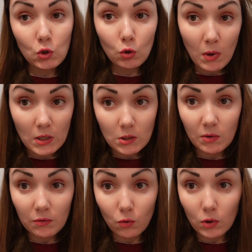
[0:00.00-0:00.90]
two months
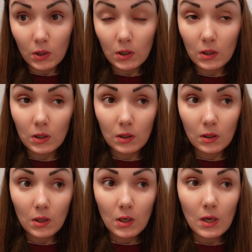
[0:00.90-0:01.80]
before
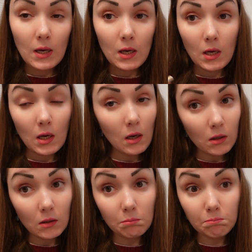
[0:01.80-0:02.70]

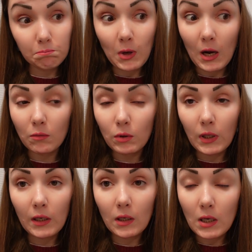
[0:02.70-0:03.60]
um, I
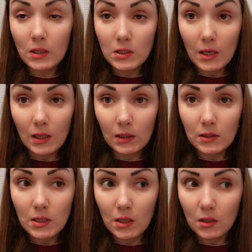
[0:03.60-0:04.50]
ovulated on cycle
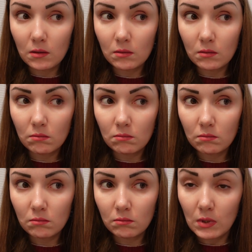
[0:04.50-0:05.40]
day
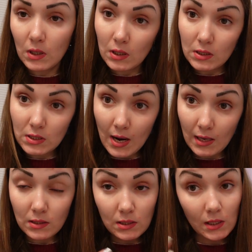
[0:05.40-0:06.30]

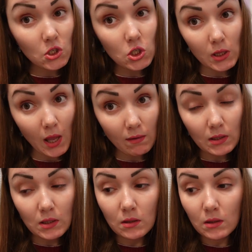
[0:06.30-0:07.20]
10 slash 11